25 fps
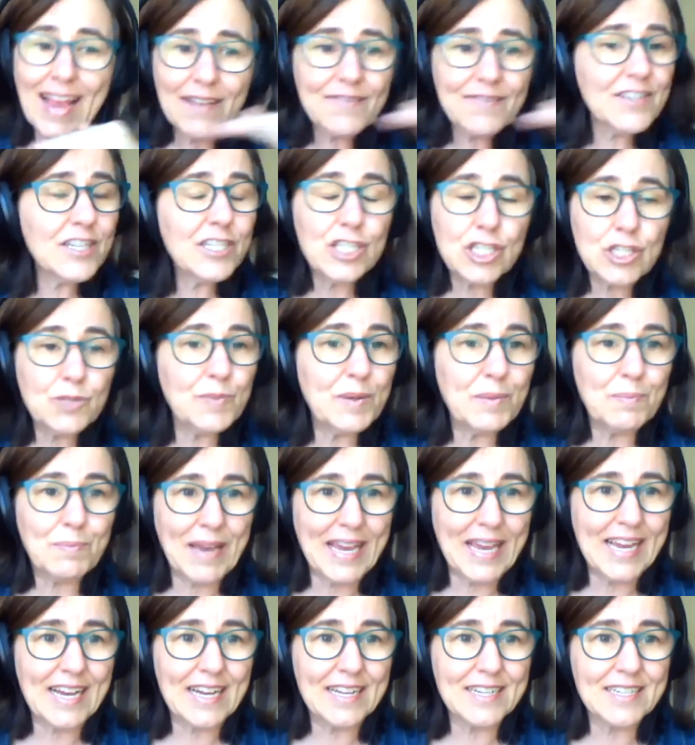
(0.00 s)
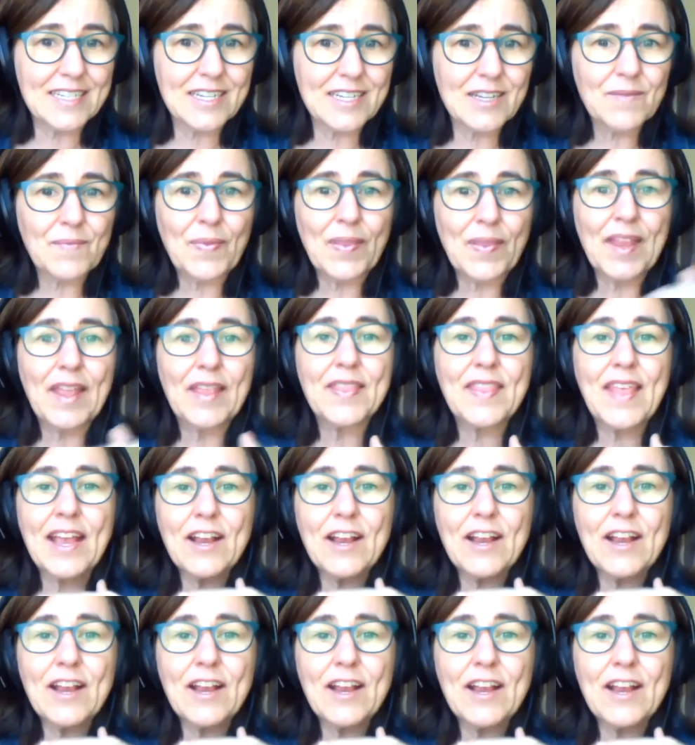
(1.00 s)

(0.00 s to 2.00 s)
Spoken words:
they have to just be banned. They are